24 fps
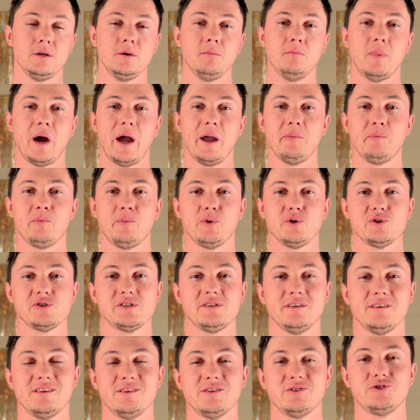My
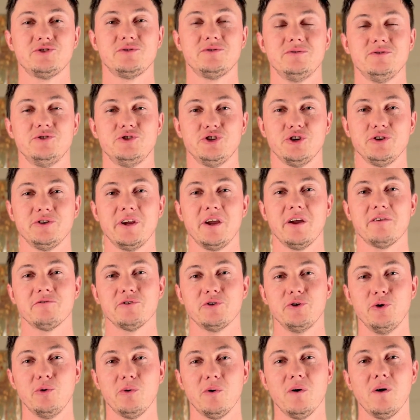personal journey of
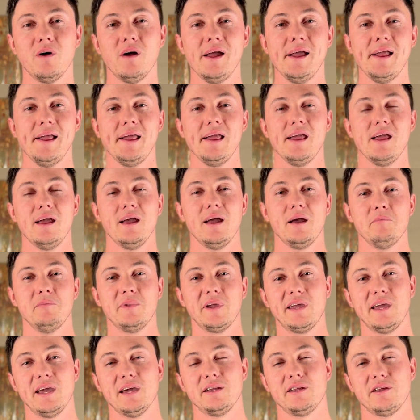renewal
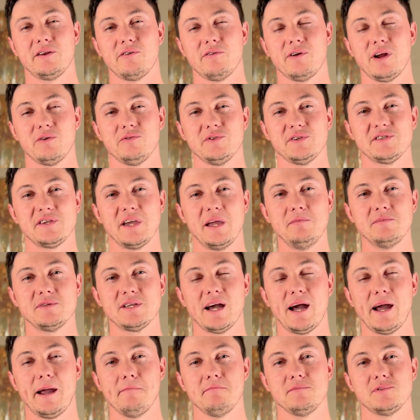began at around the same
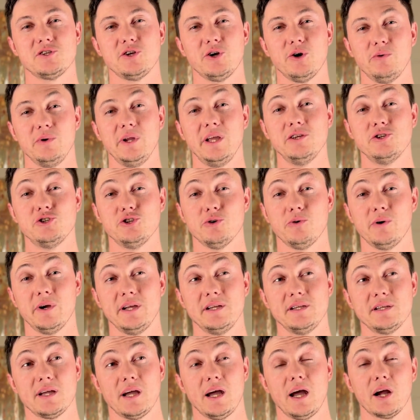time Tony
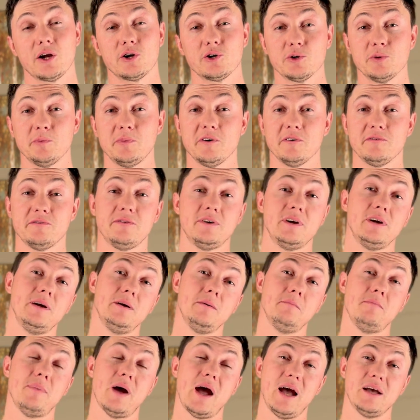joined a group of
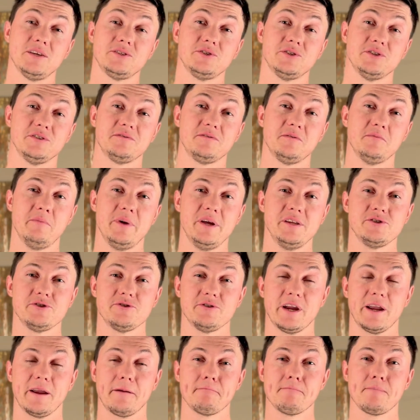pastors for
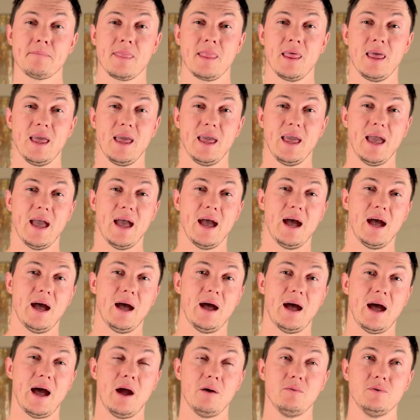mentoring.
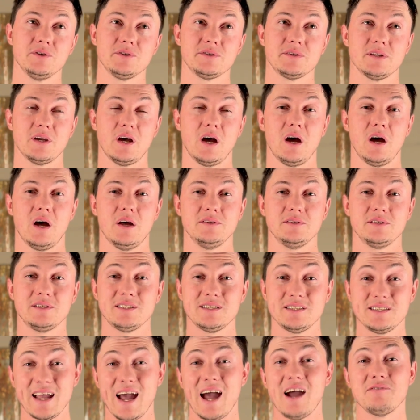I was on
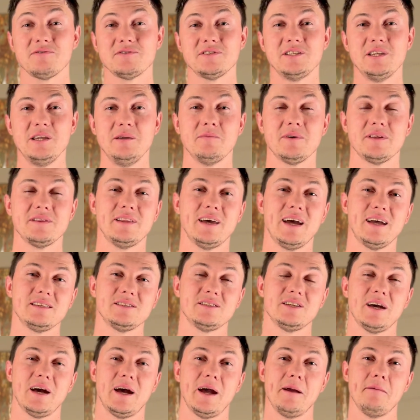staff team at that
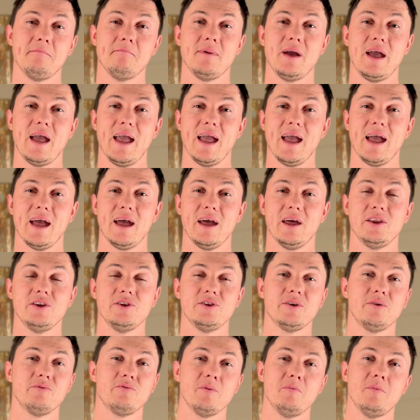time, and
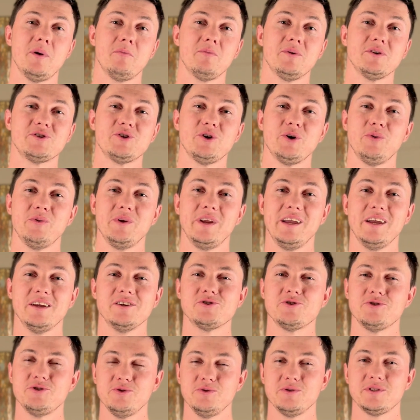remember Tony
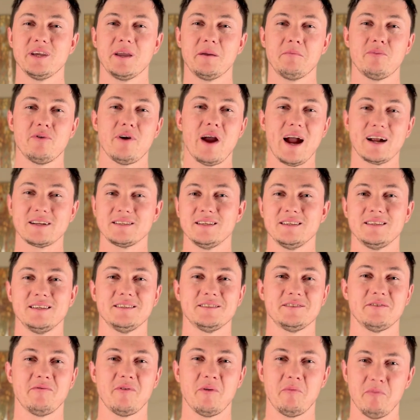introducing
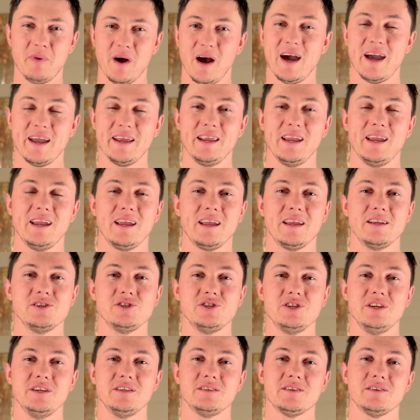practices of abiding in
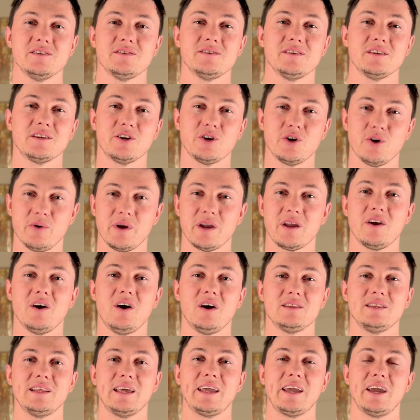Jesus and growing
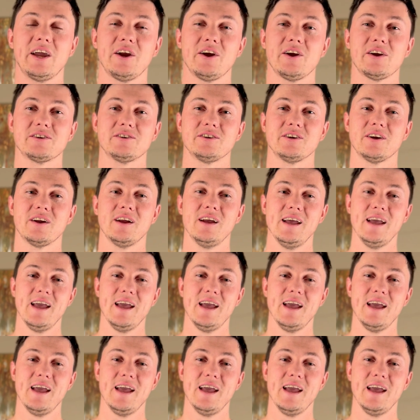godly character.